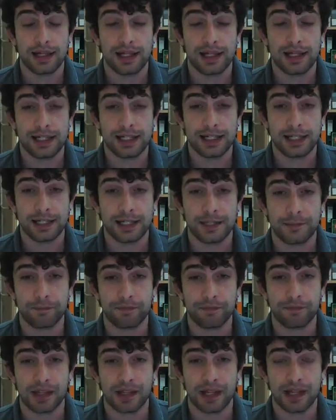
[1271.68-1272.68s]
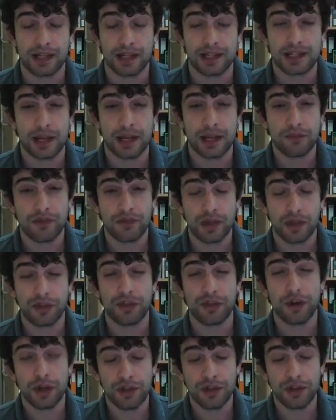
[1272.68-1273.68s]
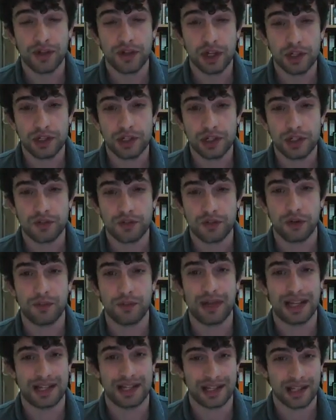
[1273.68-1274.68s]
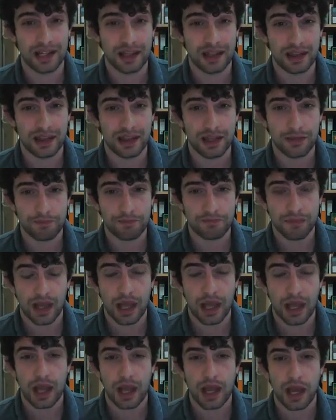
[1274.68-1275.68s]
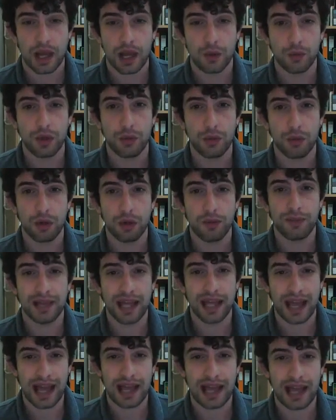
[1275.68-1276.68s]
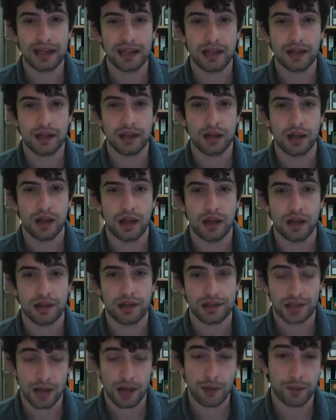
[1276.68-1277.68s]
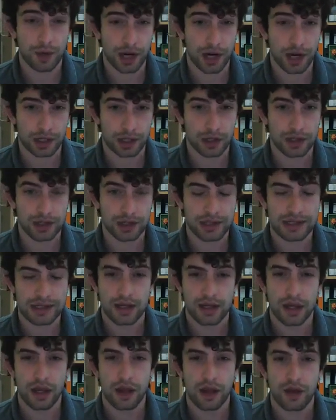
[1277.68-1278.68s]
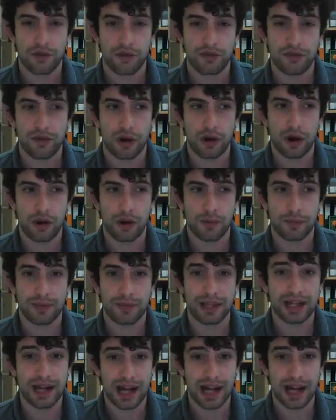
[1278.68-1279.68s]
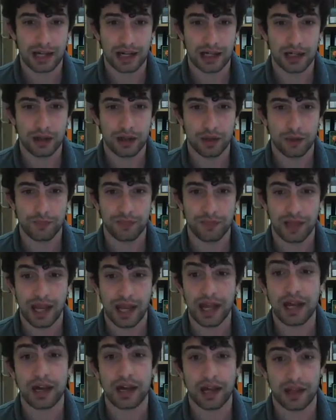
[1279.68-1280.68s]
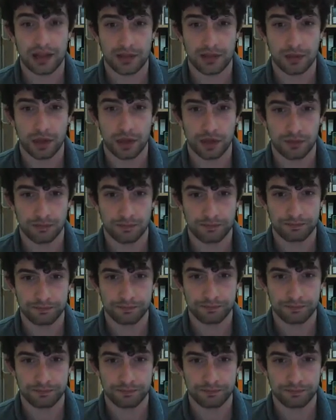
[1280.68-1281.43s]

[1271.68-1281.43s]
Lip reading: some 30 villages from Lasithi, and we will be adding some records from Iraklio and Rethymno.